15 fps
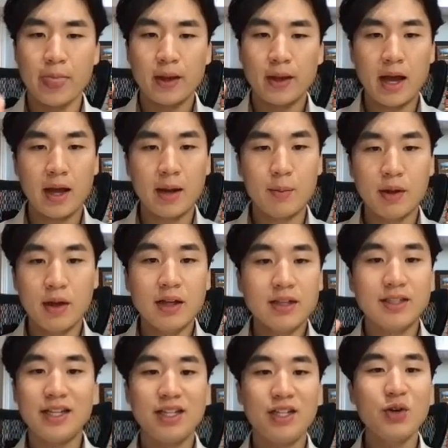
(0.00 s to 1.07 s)
uh,
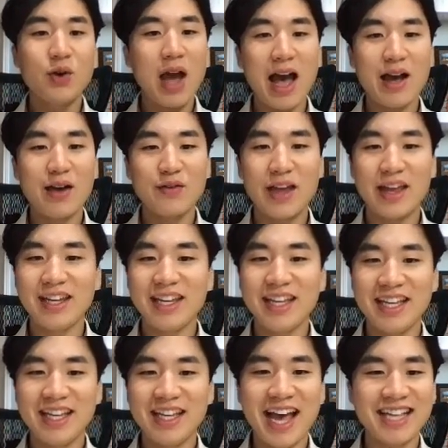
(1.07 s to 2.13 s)
did you have
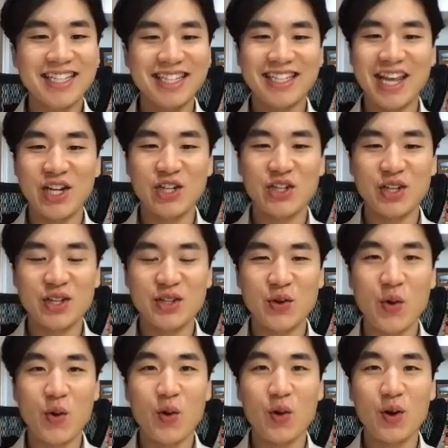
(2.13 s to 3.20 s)
any hesitations
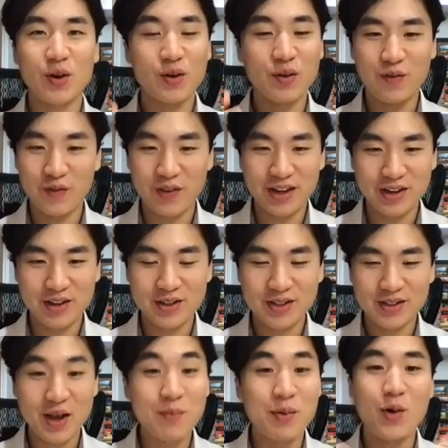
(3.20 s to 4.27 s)
or
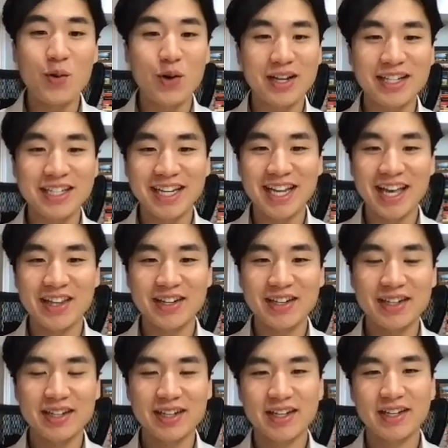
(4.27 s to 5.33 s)
fears about working together?